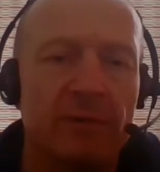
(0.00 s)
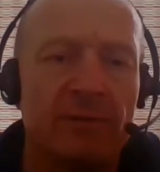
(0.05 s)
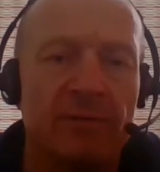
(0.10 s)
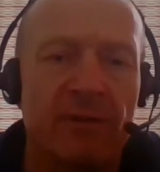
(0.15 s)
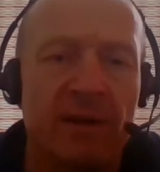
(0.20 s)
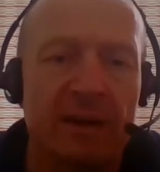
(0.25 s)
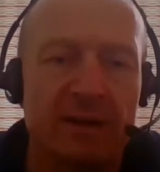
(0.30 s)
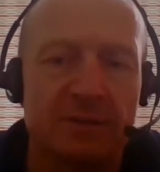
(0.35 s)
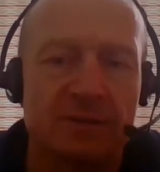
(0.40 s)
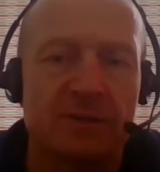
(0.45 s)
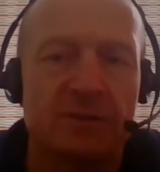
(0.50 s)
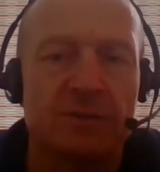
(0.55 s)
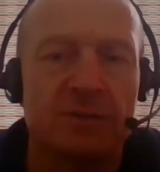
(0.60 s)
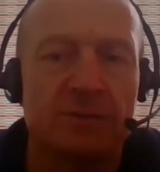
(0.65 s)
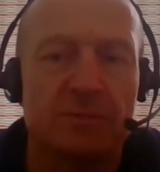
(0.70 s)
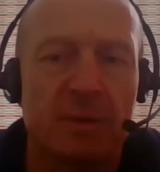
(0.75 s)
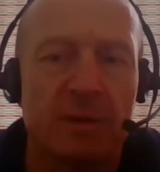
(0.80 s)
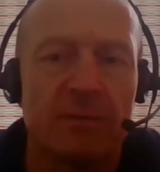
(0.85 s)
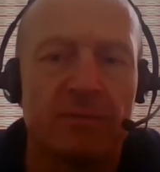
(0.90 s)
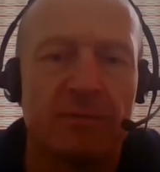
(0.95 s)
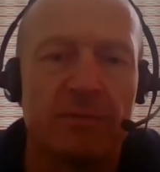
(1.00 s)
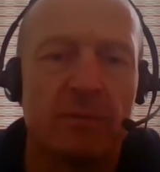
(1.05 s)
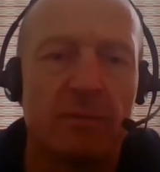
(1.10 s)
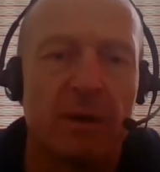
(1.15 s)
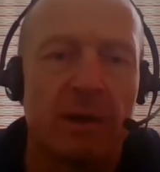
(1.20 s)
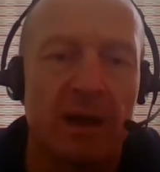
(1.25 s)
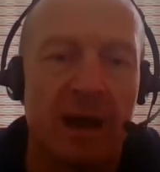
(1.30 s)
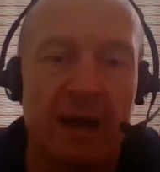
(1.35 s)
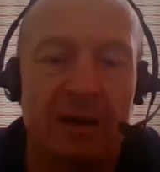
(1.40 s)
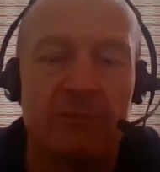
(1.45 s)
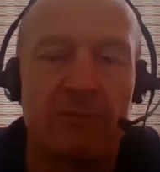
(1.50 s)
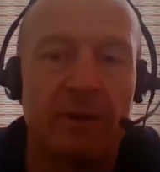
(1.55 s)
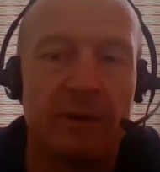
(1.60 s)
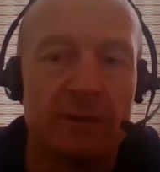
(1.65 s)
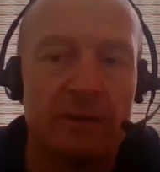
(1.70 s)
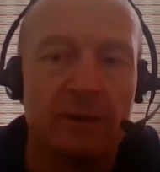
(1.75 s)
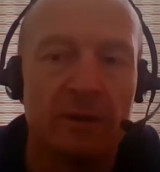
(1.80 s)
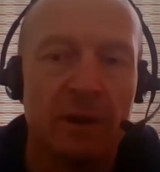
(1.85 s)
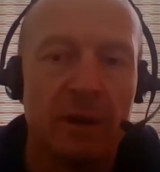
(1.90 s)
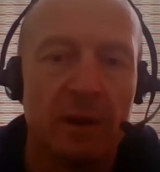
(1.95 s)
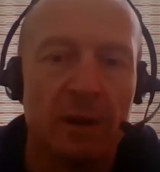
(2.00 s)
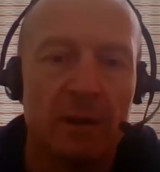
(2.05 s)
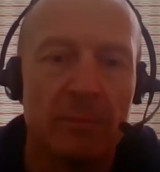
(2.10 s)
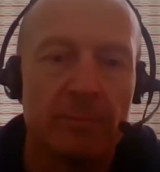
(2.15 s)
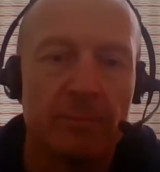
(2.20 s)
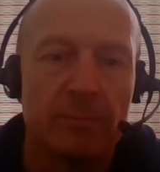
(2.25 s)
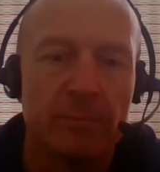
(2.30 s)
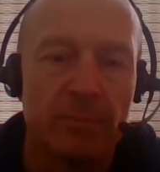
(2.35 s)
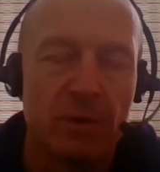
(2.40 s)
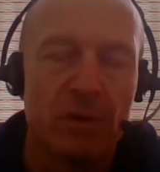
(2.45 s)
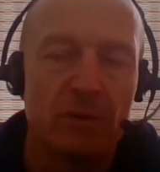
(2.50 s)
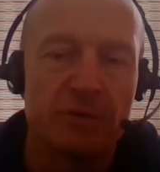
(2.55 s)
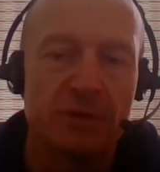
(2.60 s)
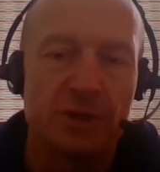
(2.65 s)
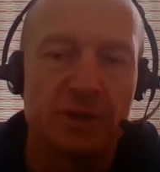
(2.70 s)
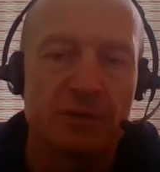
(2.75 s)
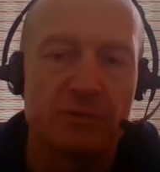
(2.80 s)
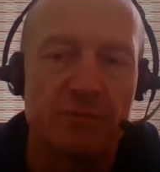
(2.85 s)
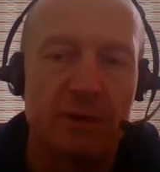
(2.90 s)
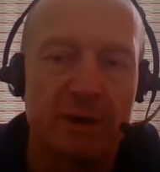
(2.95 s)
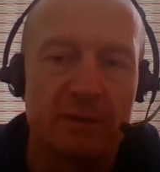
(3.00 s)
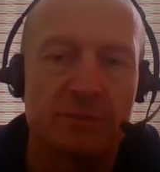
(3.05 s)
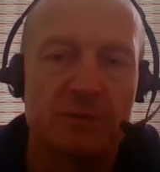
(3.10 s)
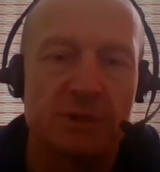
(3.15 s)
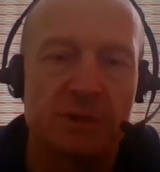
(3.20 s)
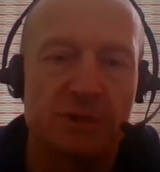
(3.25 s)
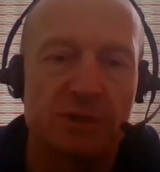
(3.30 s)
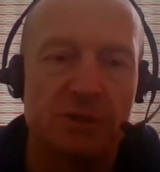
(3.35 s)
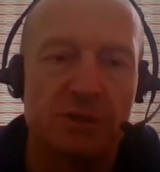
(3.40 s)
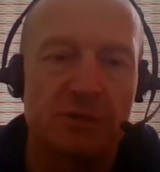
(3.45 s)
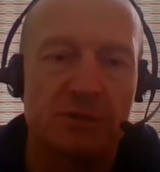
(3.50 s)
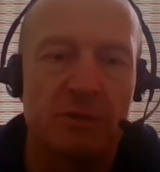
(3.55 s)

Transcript: faxes as well for a while, handwritten purchase requisition.